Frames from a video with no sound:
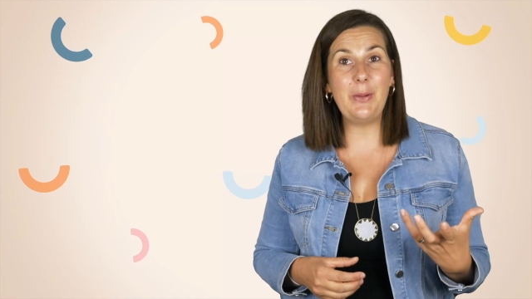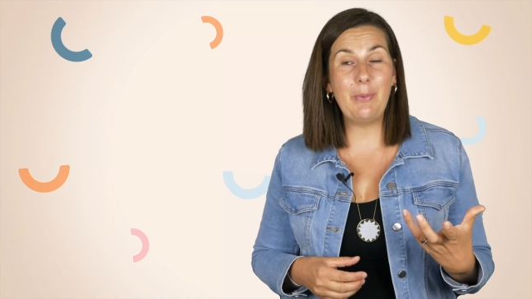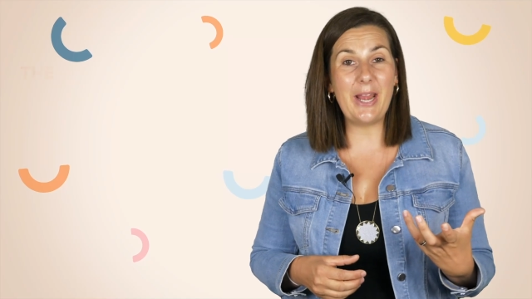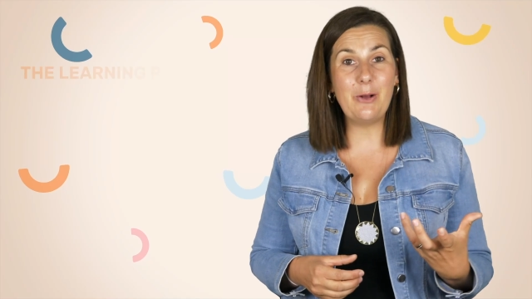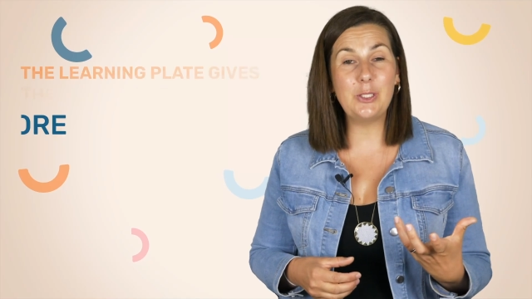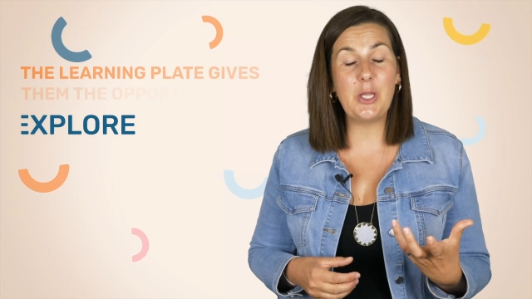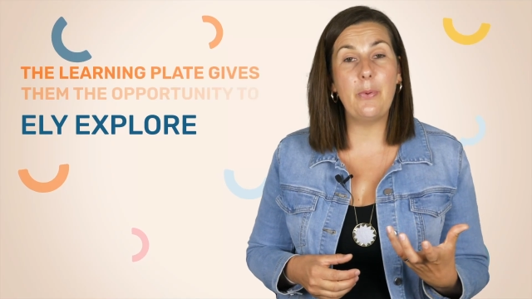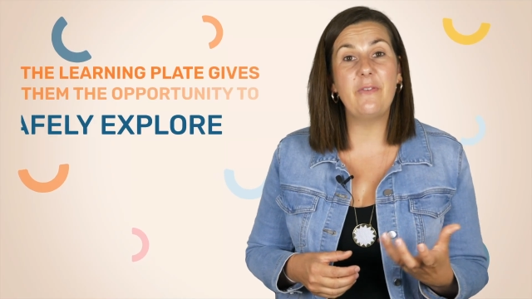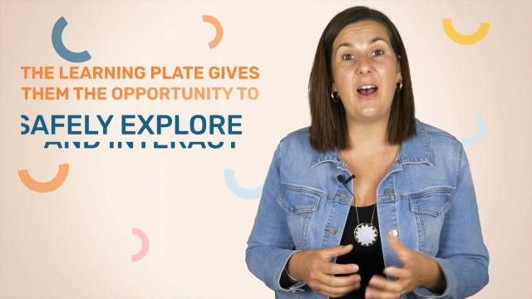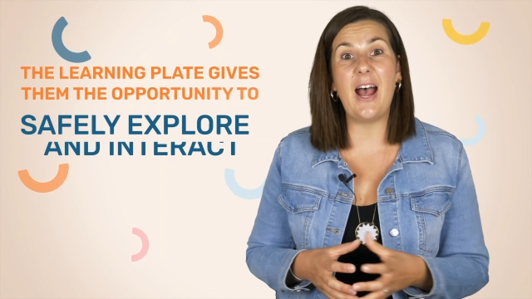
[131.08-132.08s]
plate also
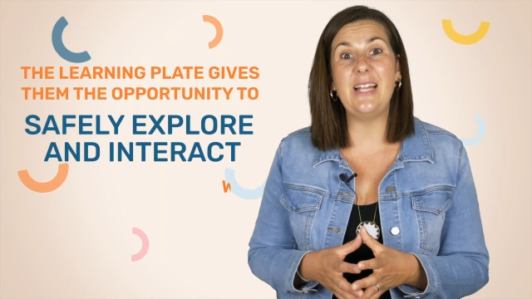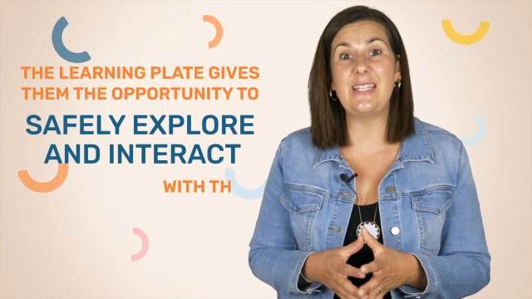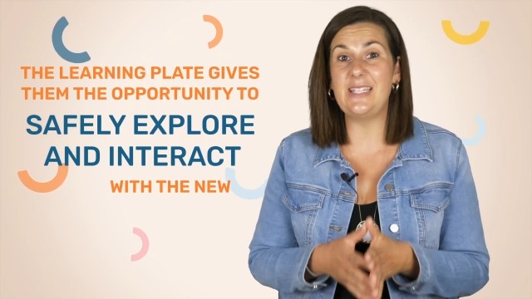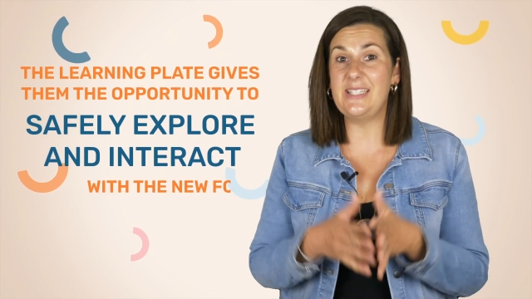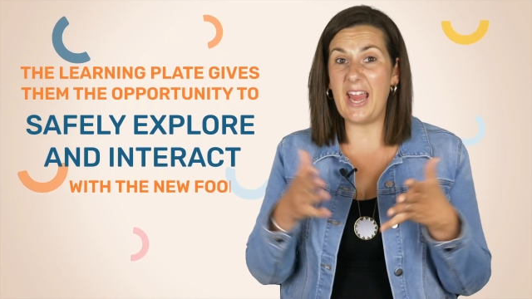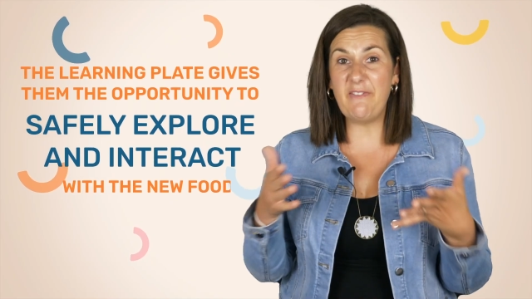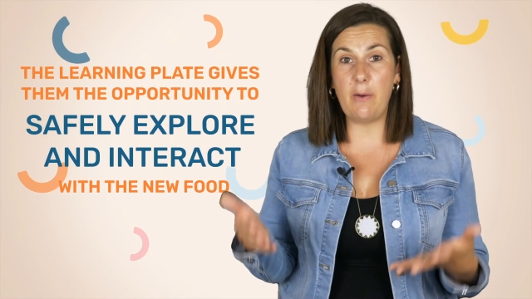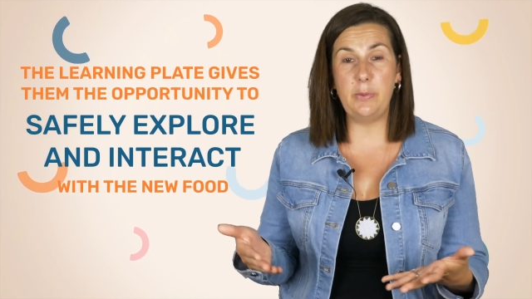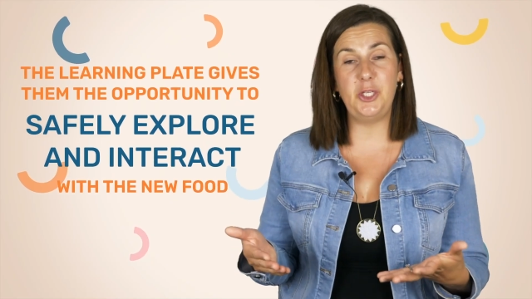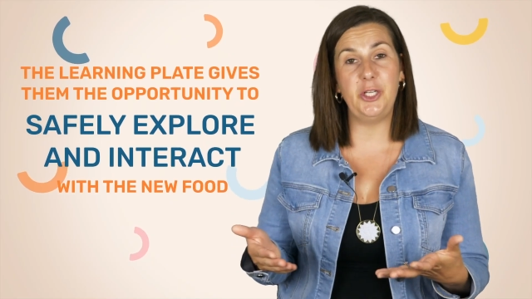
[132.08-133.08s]
provides a safe
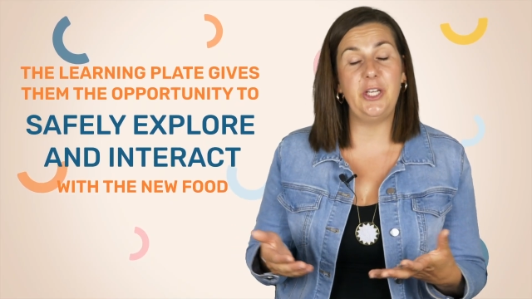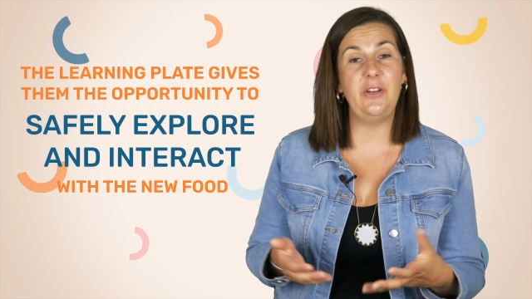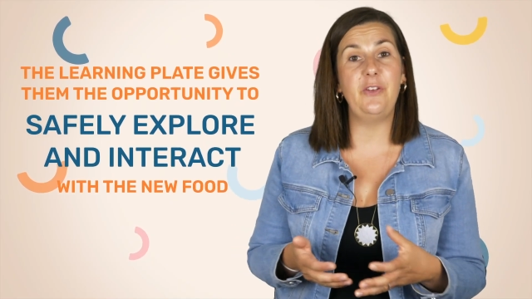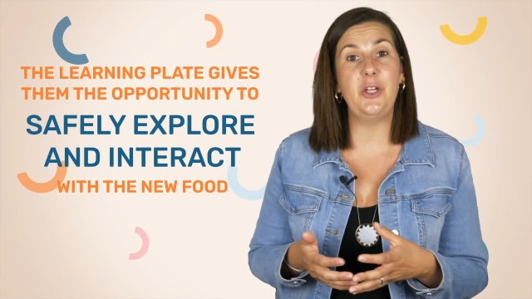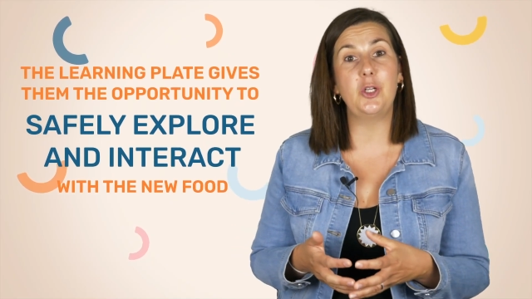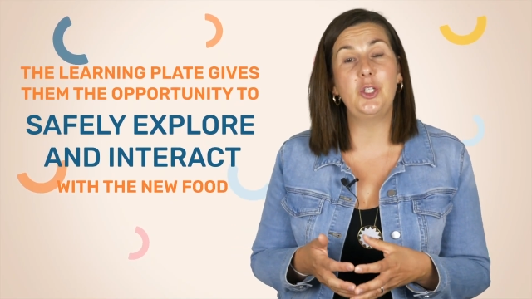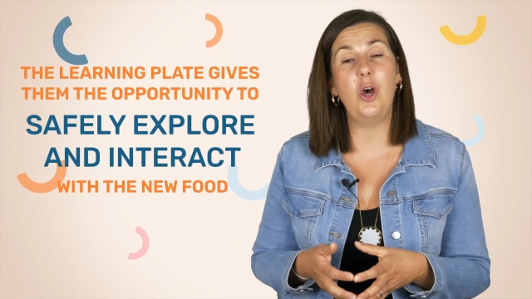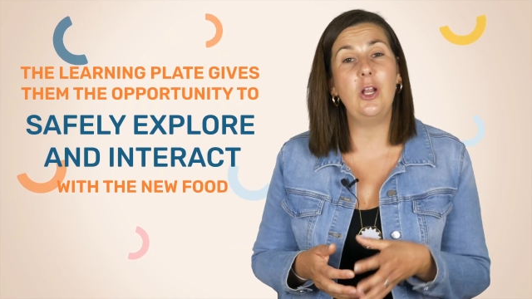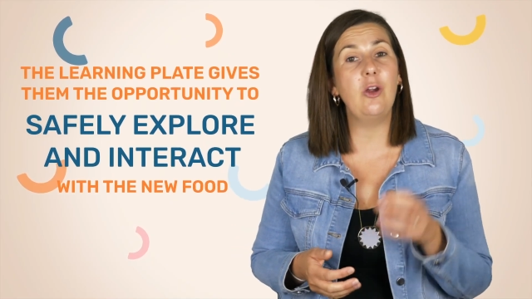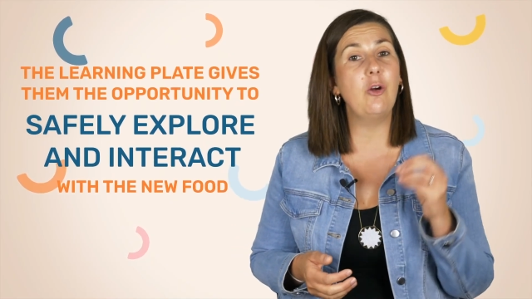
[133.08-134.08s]
opportunity for your
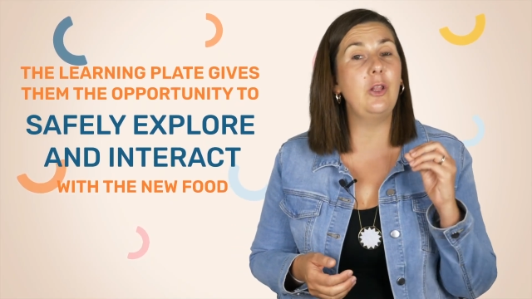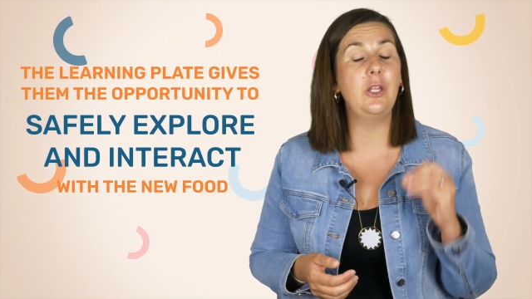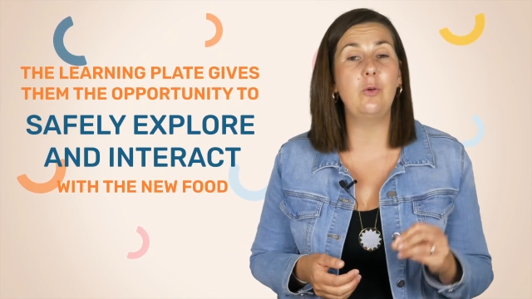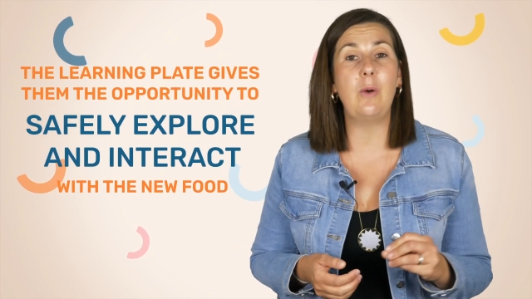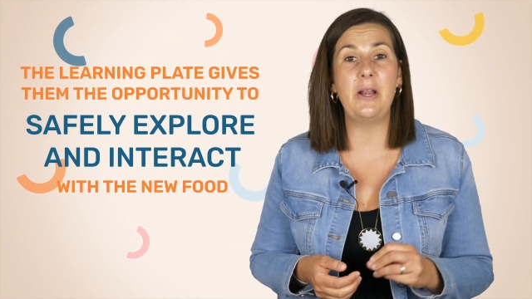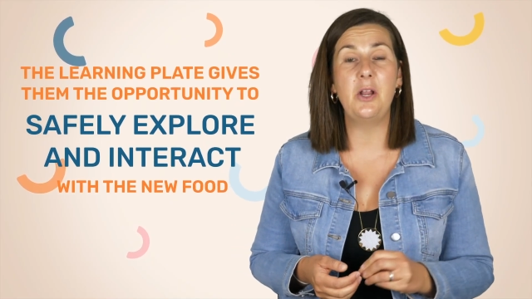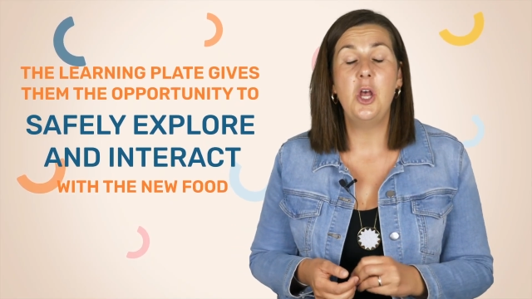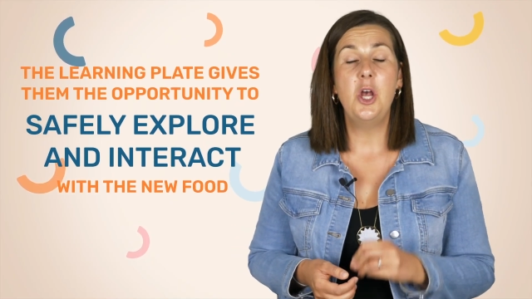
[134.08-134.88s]
toddler or little one